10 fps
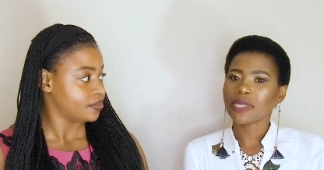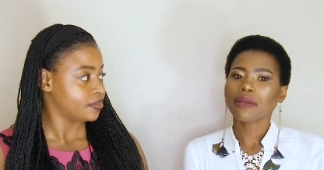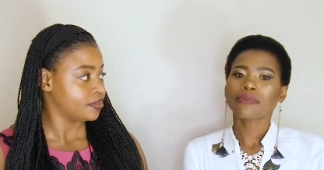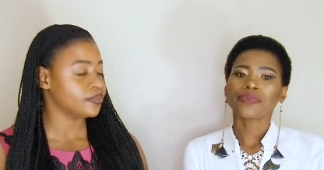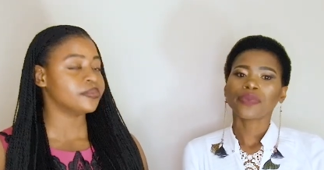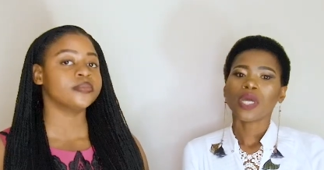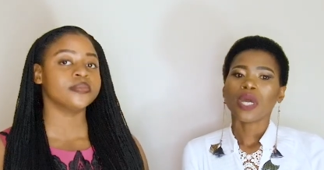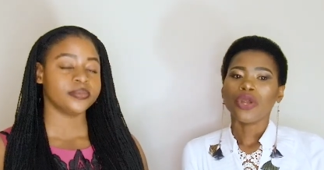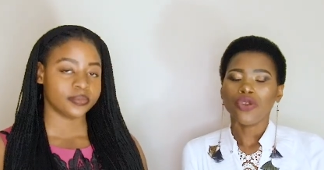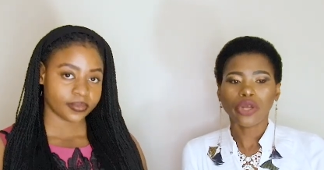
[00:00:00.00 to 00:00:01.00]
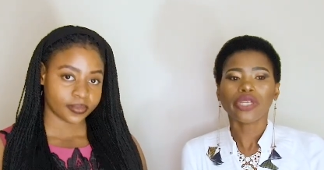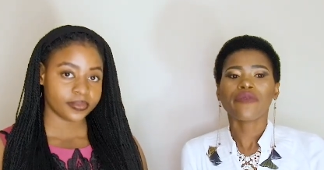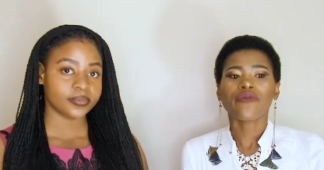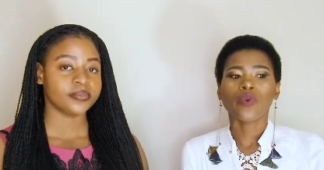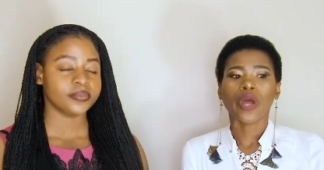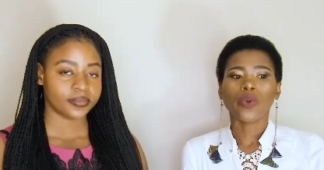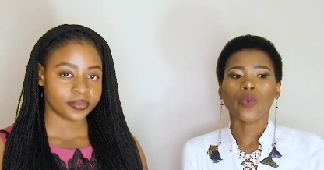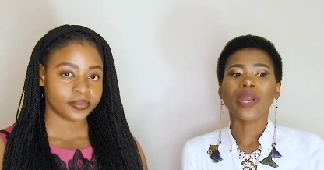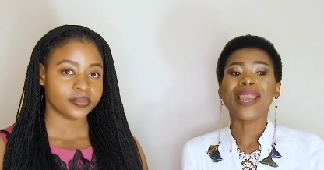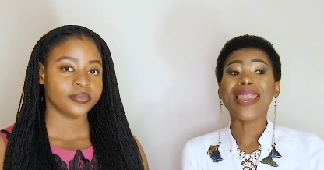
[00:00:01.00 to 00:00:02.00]
Speaker 1: Mda. Not everyone
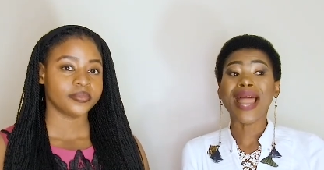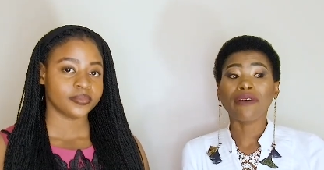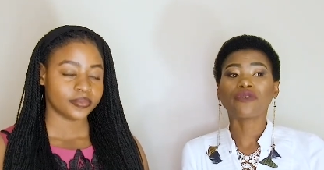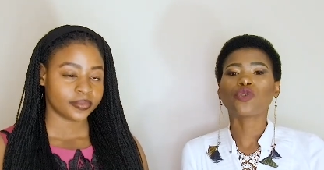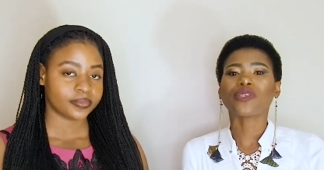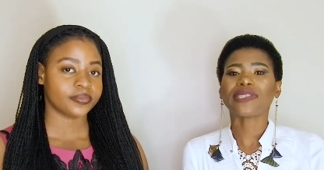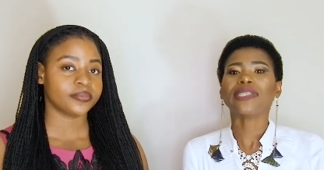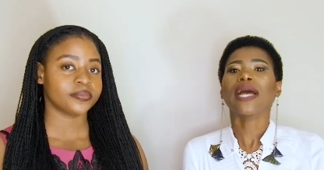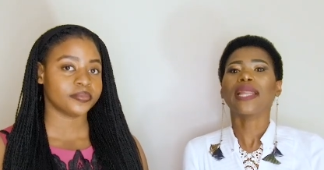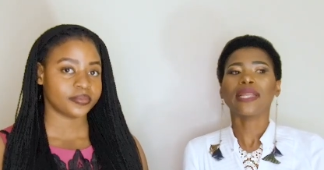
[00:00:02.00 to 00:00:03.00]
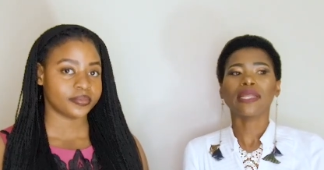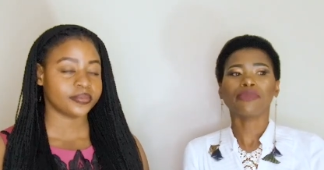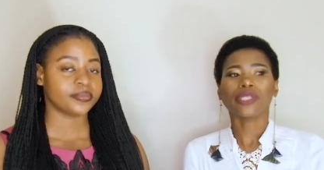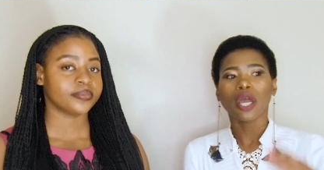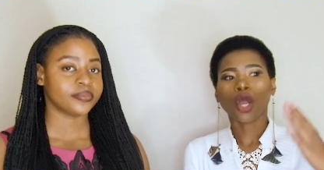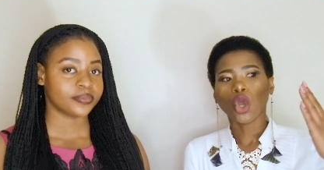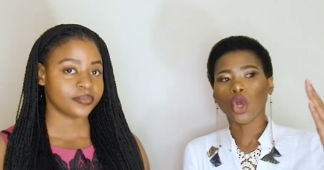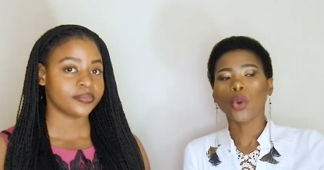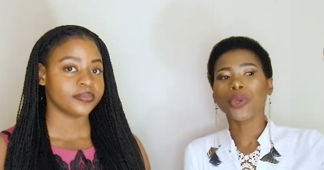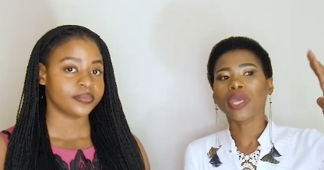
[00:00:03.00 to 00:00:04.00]
would love to see Anele Mda
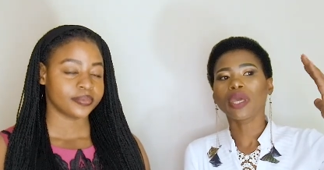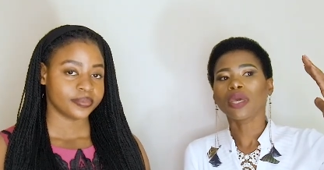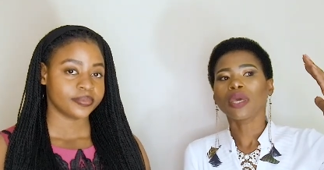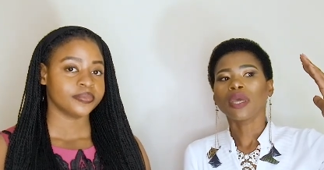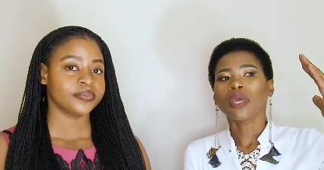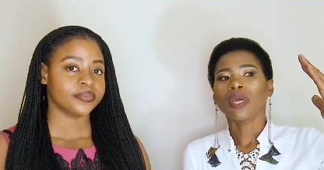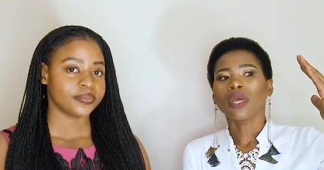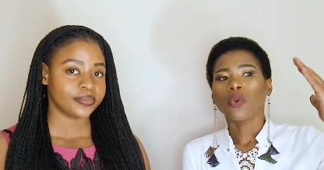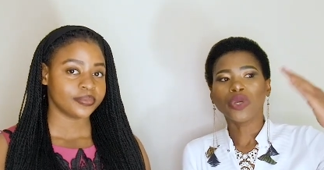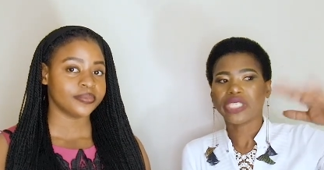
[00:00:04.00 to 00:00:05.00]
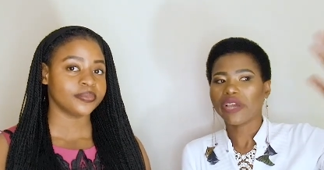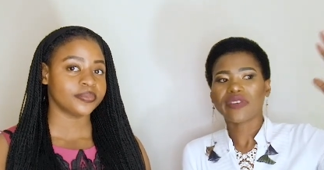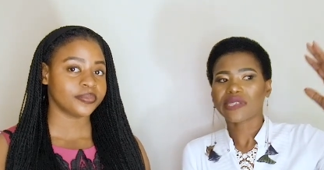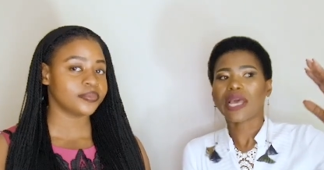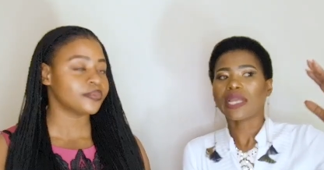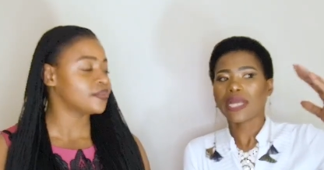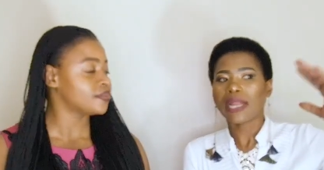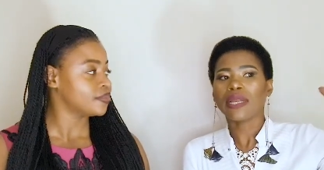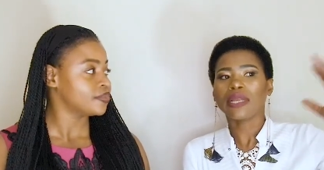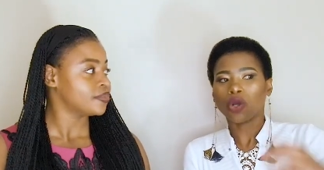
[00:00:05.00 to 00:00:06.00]
going whichever side
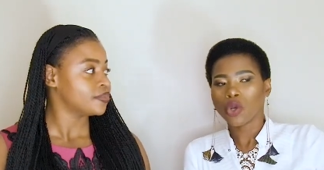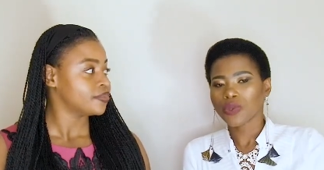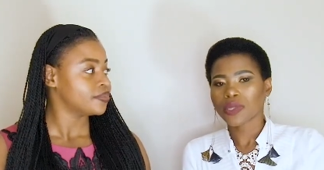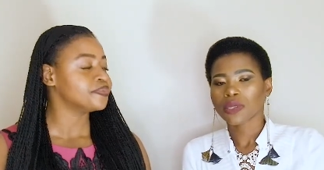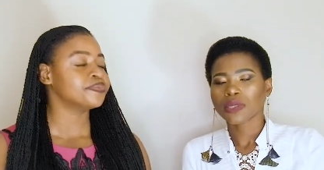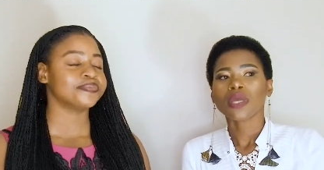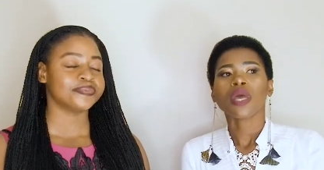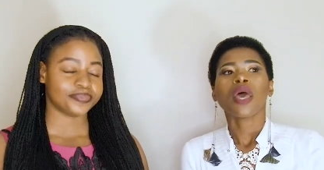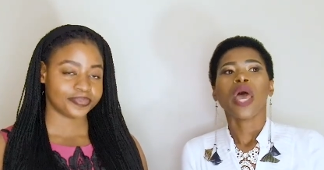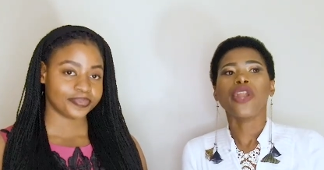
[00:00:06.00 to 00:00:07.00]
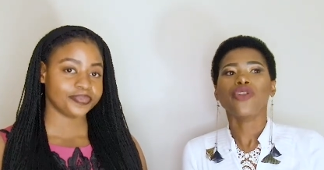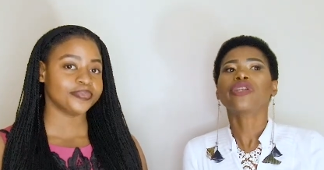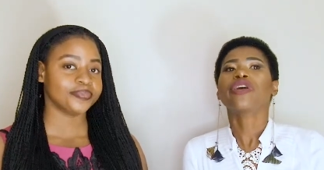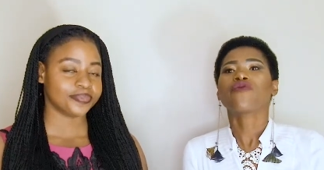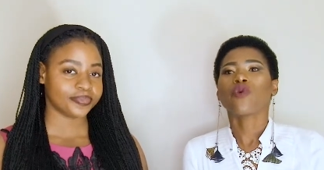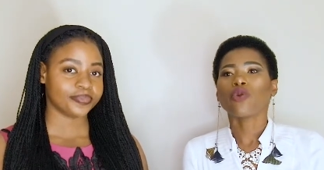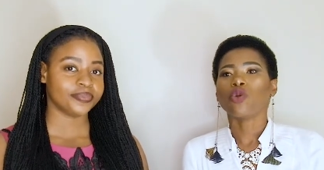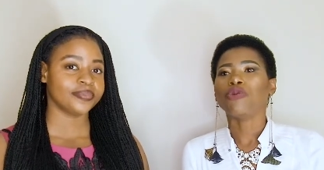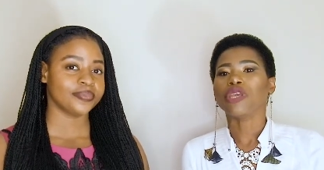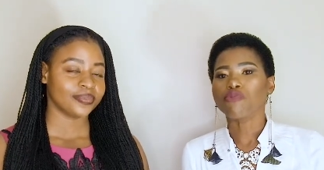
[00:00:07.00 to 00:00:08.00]
Anele goes. And not everyone will
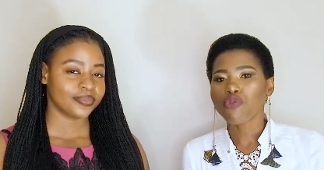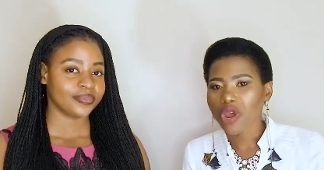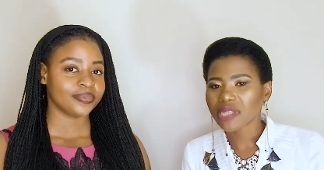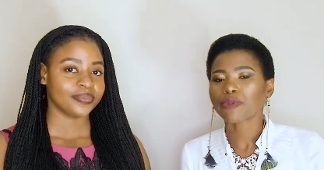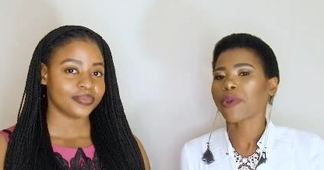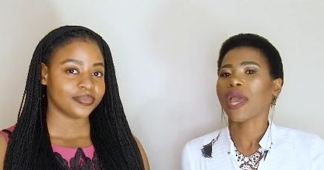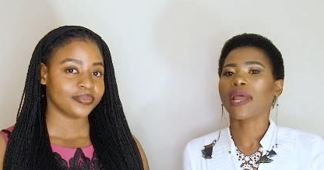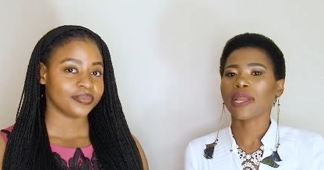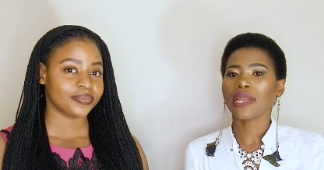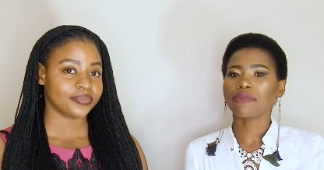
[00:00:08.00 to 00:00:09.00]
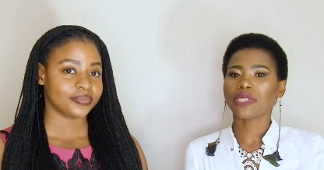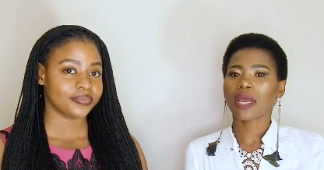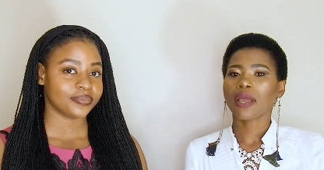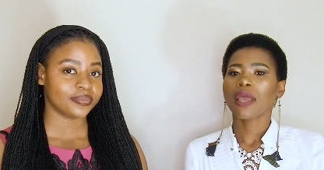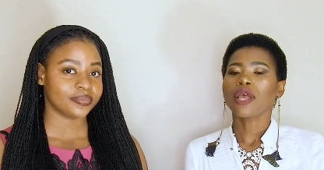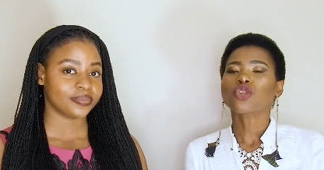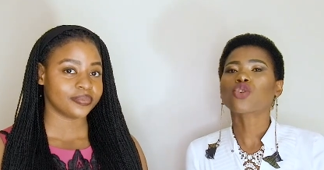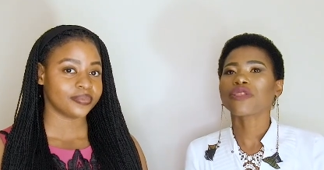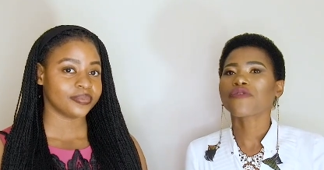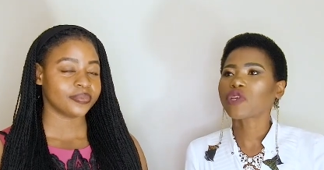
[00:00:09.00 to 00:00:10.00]
be impressed by Anele Mda.
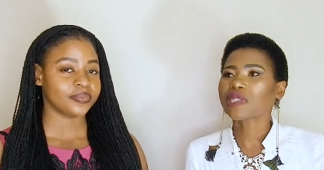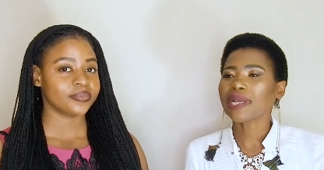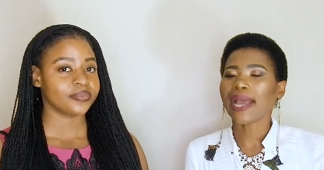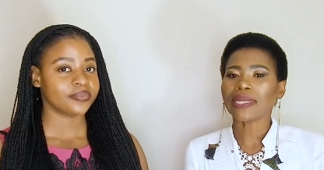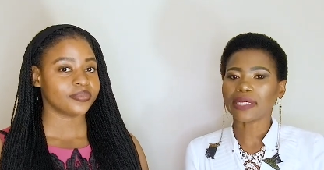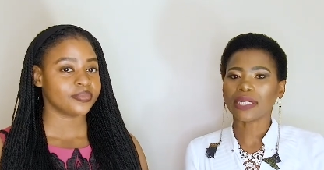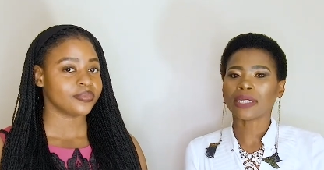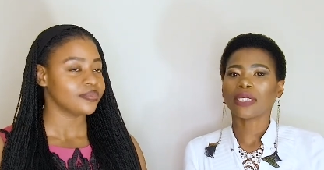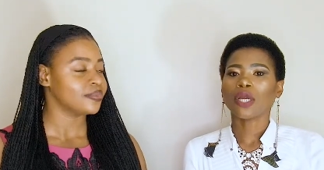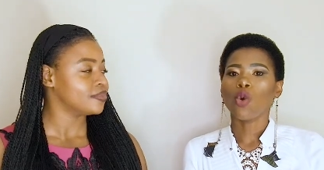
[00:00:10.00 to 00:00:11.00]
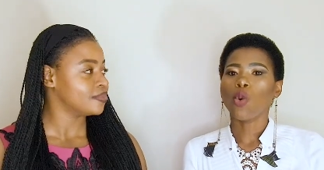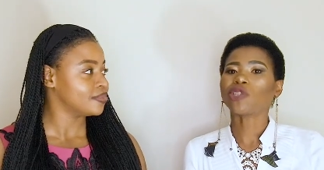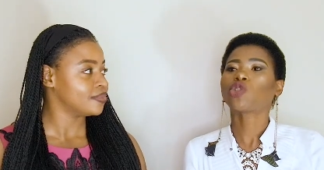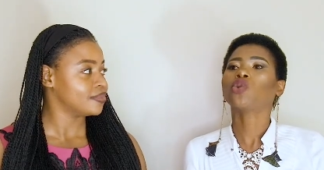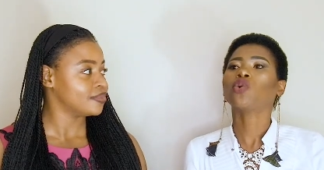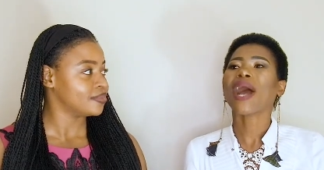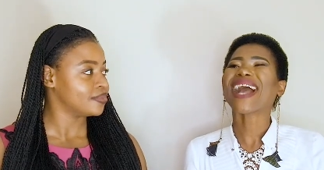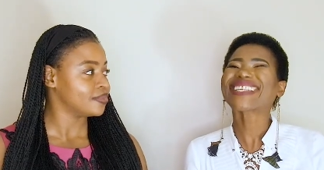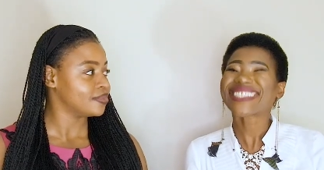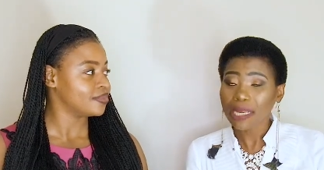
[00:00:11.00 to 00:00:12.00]
So the first thing I did was to
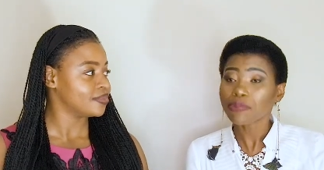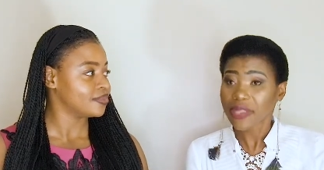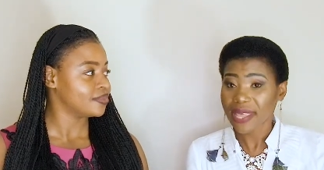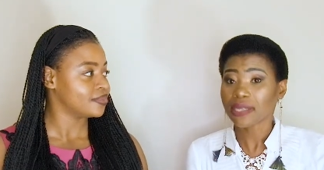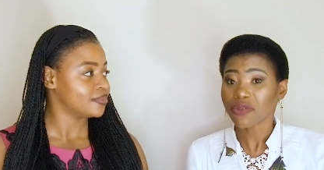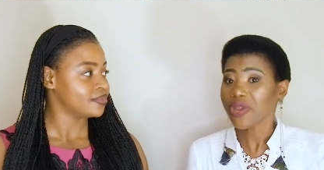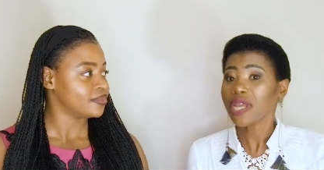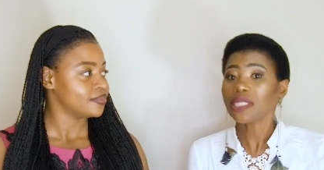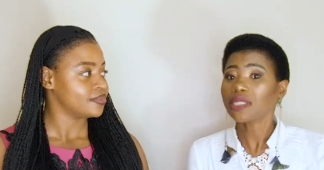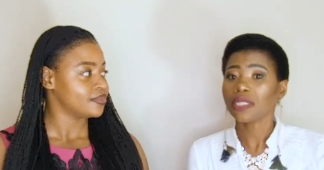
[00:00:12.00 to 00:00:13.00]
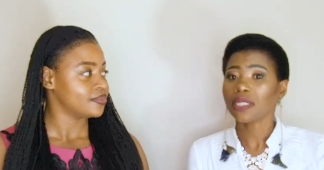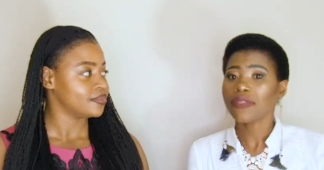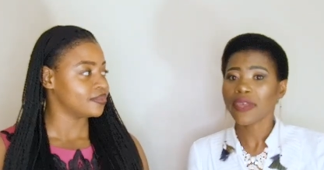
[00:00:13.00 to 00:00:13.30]
accept that reality,